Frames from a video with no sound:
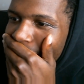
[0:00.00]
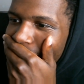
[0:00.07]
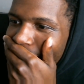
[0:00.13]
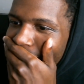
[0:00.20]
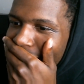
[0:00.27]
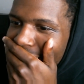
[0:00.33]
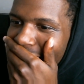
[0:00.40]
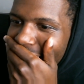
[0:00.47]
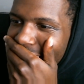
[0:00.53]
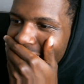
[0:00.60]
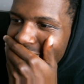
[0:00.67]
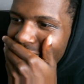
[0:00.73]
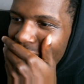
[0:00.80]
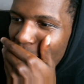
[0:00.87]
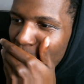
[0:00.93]
Is that the
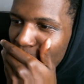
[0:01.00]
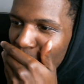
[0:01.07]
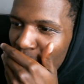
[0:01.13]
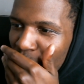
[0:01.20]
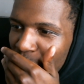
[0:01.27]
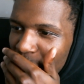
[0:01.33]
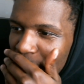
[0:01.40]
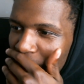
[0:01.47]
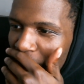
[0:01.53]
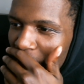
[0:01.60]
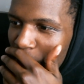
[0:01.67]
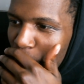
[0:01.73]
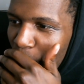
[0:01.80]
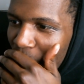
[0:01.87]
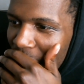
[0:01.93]
same girl from the
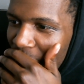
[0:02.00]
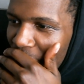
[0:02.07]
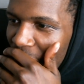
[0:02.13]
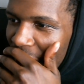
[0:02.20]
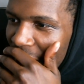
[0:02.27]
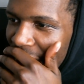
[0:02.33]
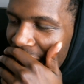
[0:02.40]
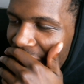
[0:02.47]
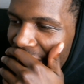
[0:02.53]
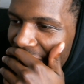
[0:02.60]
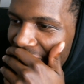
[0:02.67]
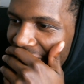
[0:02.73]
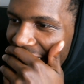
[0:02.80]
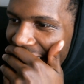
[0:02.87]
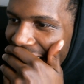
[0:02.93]
first part of the
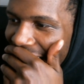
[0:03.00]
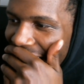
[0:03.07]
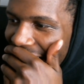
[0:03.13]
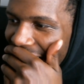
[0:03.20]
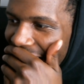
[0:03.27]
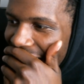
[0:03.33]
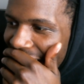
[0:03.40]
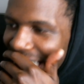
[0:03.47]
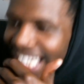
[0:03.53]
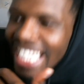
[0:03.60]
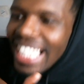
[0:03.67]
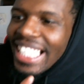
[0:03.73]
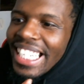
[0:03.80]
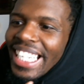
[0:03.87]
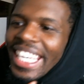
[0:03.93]
video?
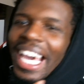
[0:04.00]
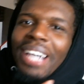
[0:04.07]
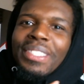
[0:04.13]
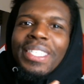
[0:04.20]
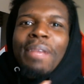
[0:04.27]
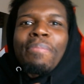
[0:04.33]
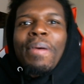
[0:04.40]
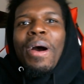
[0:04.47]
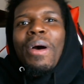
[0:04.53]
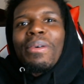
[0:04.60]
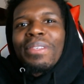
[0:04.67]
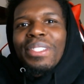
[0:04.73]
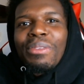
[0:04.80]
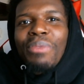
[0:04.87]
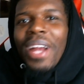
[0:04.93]
Look how she
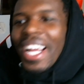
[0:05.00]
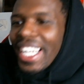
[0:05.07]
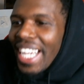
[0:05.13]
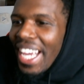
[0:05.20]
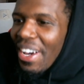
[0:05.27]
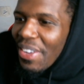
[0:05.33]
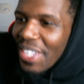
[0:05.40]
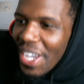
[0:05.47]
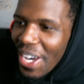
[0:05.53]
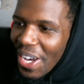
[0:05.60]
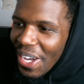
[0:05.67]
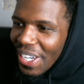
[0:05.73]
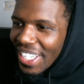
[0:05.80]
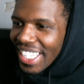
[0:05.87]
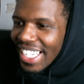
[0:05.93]
posing right now,
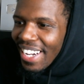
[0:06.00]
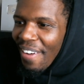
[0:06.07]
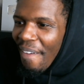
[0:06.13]
y'all.